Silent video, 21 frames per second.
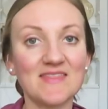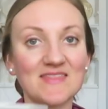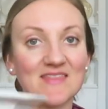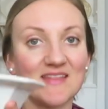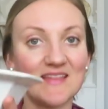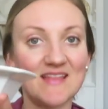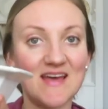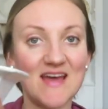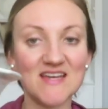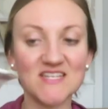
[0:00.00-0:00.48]

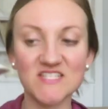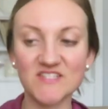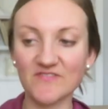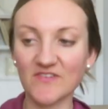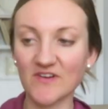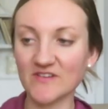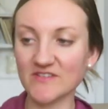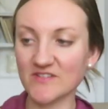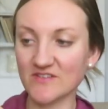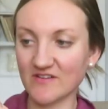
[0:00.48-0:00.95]
The last
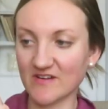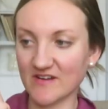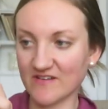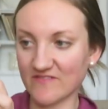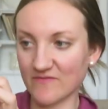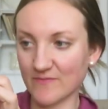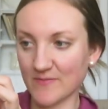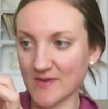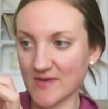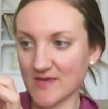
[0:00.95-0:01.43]

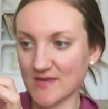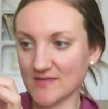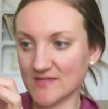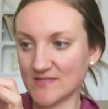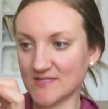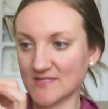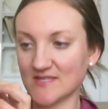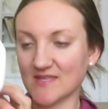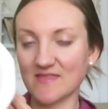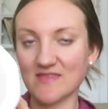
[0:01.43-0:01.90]
Pfaltzgraff
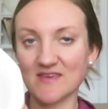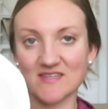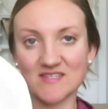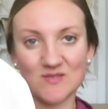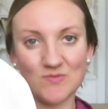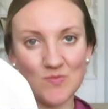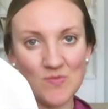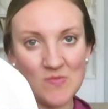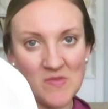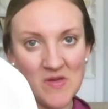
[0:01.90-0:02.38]
piece,
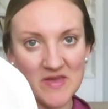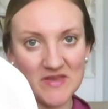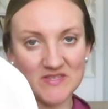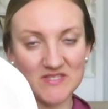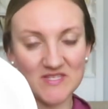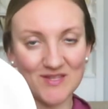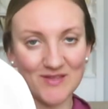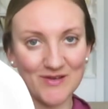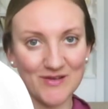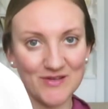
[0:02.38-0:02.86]
this
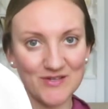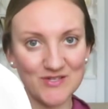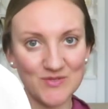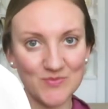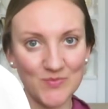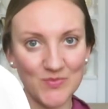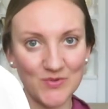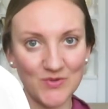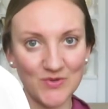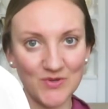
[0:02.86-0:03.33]
nice
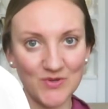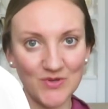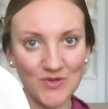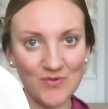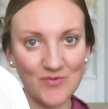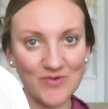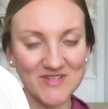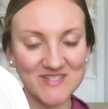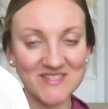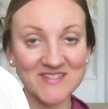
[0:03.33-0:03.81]
large bowl,
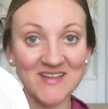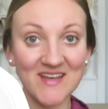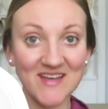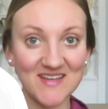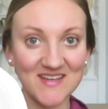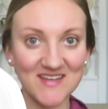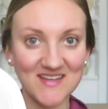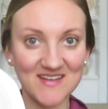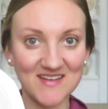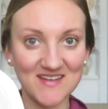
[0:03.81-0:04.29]
was
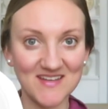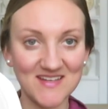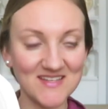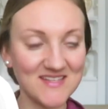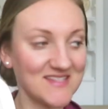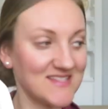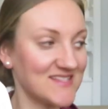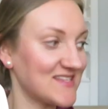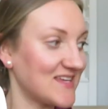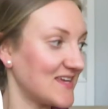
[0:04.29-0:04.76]

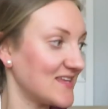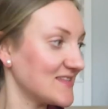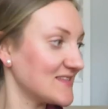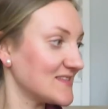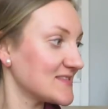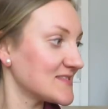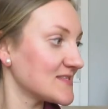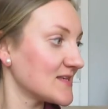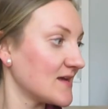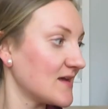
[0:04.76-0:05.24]
99
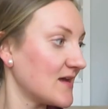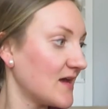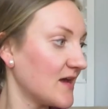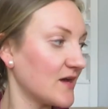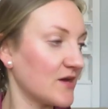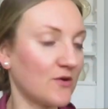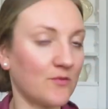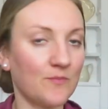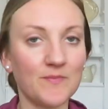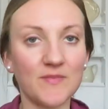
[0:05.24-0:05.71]
cents.
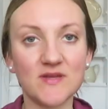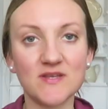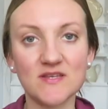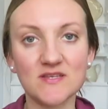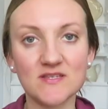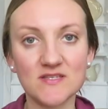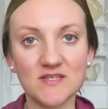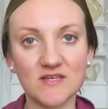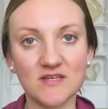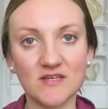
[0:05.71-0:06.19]
Oh, I
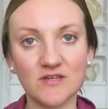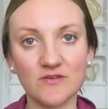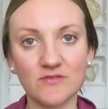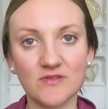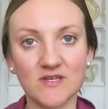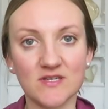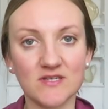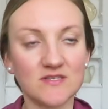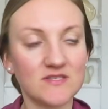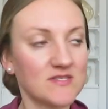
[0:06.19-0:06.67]
didn't tell you
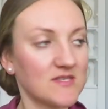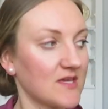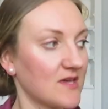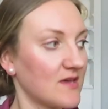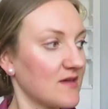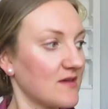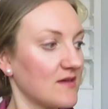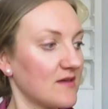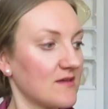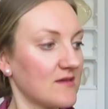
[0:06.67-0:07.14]
these
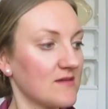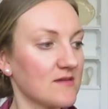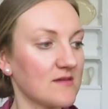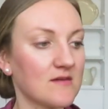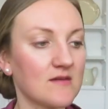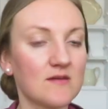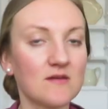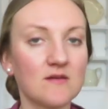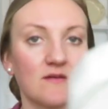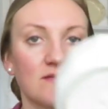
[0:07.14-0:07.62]

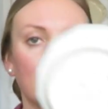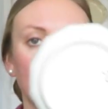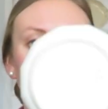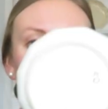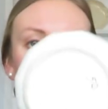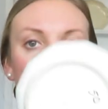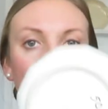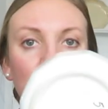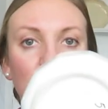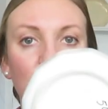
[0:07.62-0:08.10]

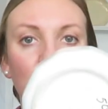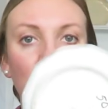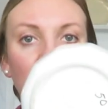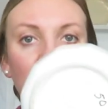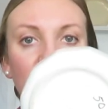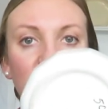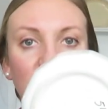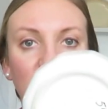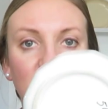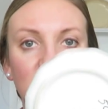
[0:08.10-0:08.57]

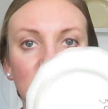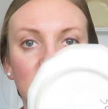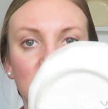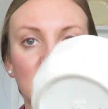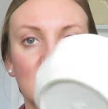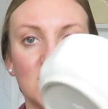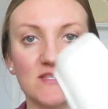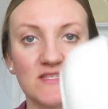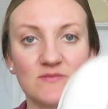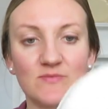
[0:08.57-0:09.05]
were 50
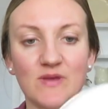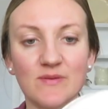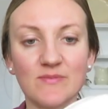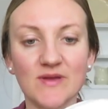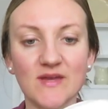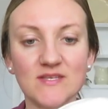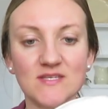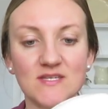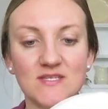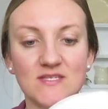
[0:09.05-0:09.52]
cents.
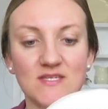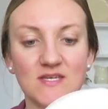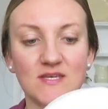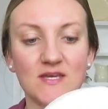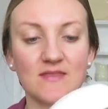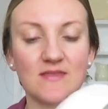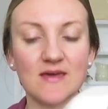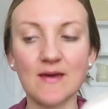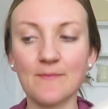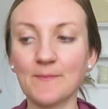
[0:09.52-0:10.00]
Maybe I did tell
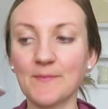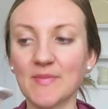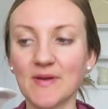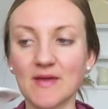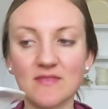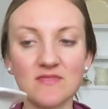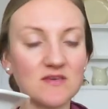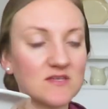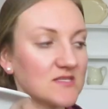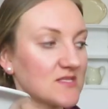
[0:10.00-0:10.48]
you that,
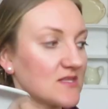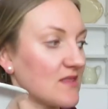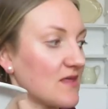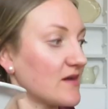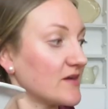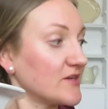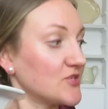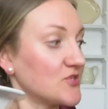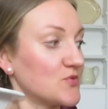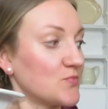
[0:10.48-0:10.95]
but this
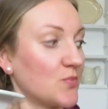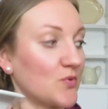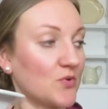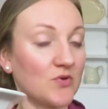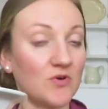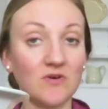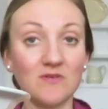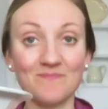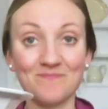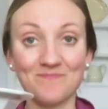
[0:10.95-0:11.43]
large
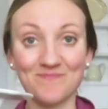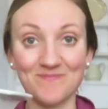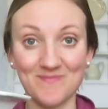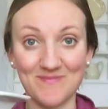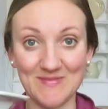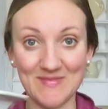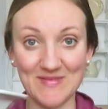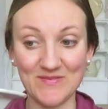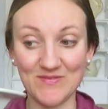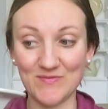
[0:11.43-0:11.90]
bowl
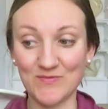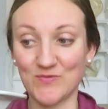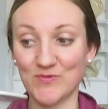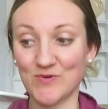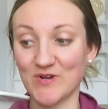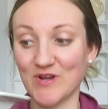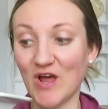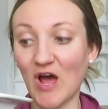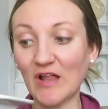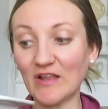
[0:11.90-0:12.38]

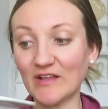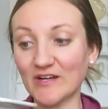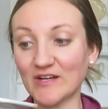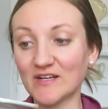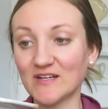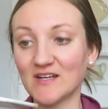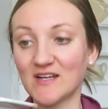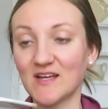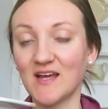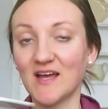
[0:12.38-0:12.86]
for a
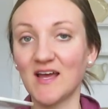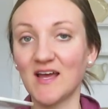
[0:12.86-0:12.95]
dollar.